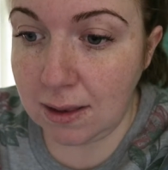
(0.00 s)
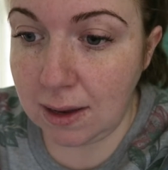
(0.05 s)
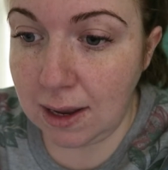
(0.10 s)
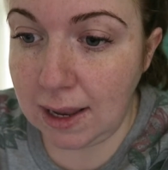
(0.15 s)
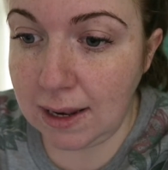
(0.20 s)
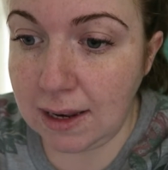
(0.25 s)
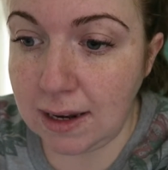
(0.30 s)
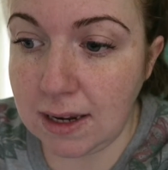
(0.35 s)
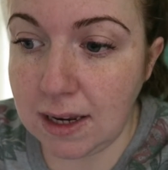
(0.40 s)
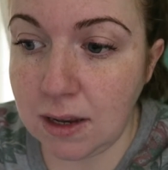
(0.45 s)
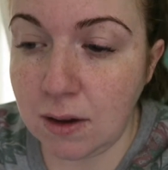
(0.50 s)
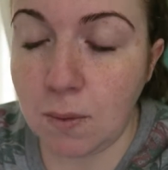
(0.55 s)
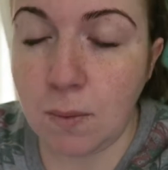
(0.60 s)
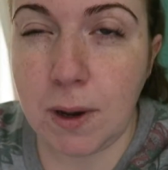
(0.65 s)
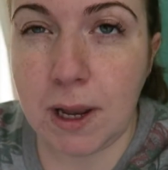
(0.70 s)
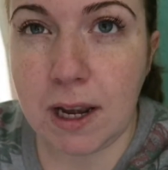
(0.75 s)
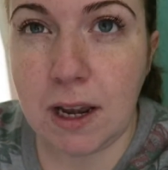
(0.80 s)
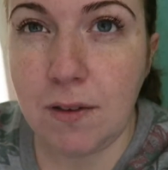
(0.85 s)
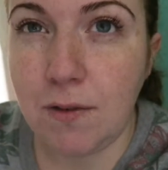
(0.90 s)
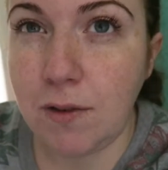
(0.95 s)
Editing a
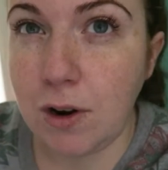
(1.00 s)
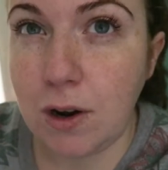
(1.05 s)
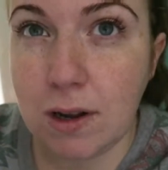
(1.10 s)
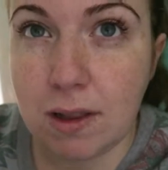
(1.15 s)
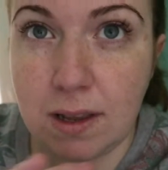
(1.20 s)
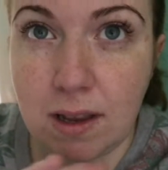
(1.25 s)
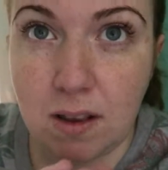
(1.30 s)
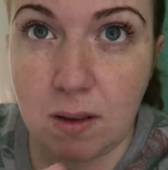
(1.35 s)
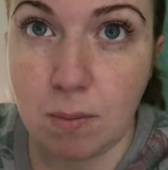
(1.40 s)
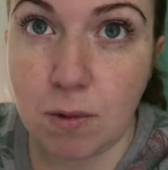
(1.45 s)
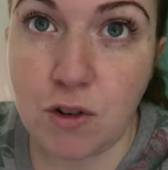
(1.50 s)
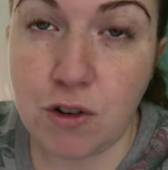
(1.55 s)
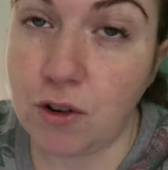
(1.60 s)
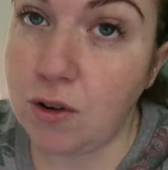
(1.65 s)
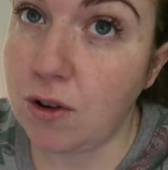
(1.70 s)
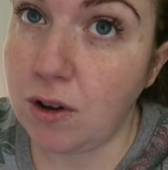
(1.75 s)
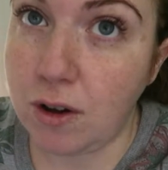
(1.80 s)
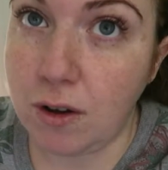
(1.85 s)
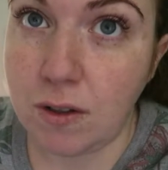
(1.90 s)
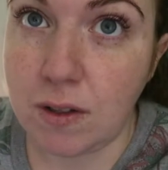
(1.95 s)
weekly vlog takes much
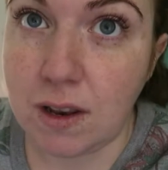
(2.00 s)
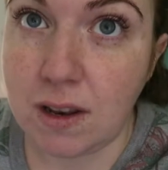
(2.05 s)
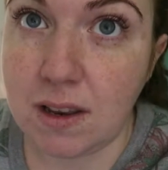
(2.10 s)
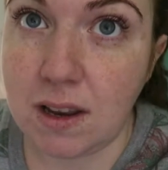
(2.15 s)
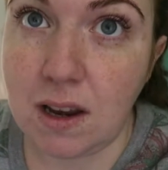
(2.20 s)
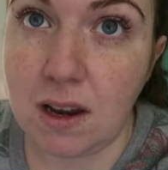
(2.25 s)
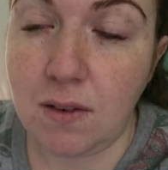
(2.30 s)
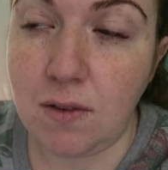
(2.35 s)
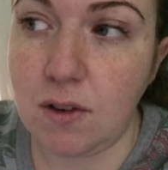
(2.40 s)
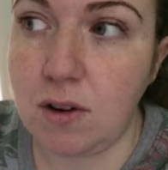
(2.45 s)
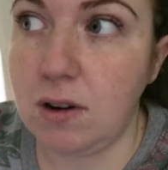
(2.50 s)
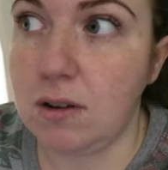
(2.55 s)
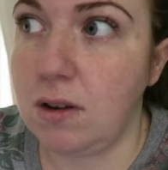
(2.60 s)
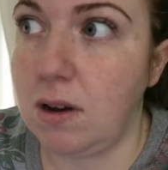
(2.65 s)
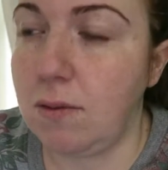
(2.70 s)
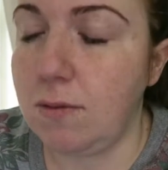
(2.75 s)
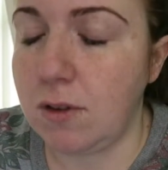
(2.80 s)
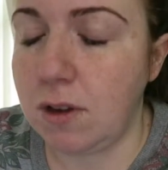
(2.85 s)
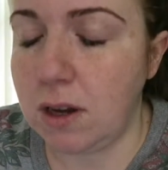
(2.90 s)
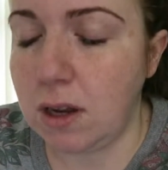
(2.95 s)
longer than daily vlogs,
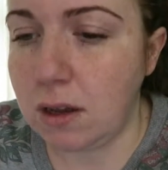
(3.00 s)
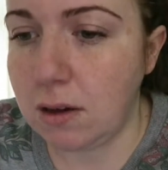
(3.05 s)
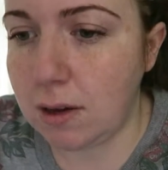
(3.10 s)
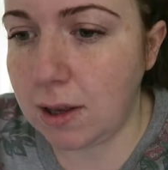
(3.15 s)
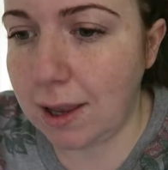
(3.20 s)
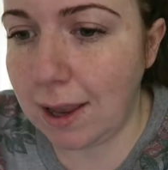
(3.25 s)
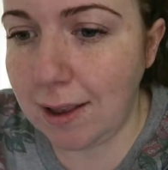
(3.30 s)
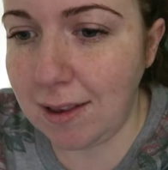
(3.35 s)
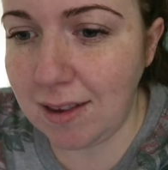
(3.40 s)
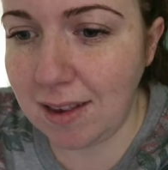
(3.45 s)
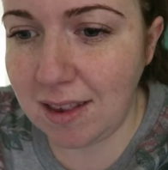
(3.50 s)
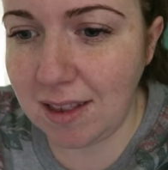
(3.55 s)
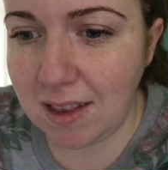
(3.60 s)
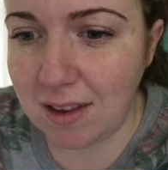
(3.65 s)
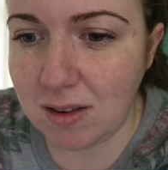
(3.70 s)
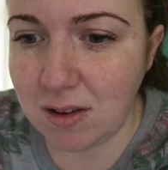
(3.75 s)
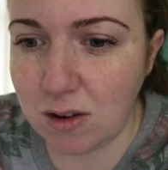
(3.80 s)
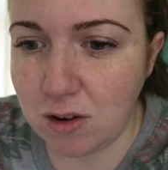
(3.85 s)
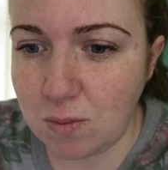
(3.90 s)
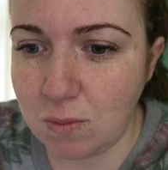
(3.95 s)
obviously, because
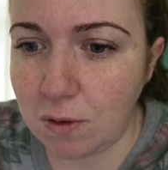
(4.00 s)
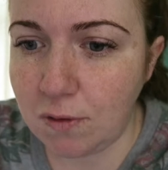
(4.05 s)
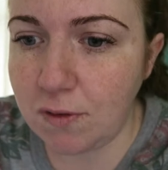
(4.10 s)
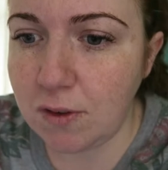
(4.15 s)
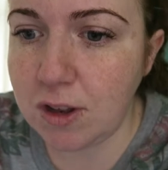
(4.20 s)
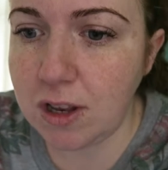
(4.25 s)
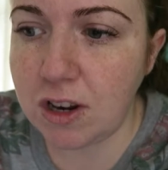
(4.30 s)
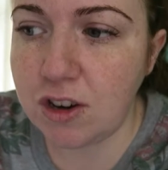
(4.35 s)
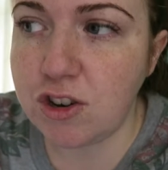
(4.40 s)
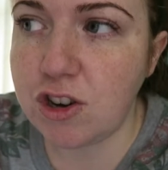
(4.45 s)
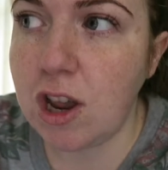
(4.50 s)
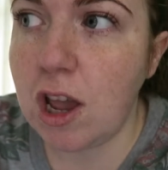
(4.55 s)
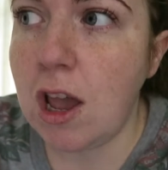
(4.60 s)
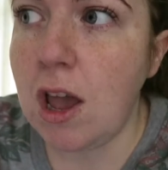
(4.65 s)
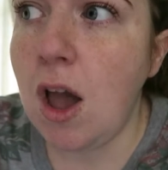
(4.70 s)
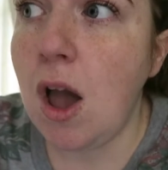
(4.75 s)
there's a lot more footage.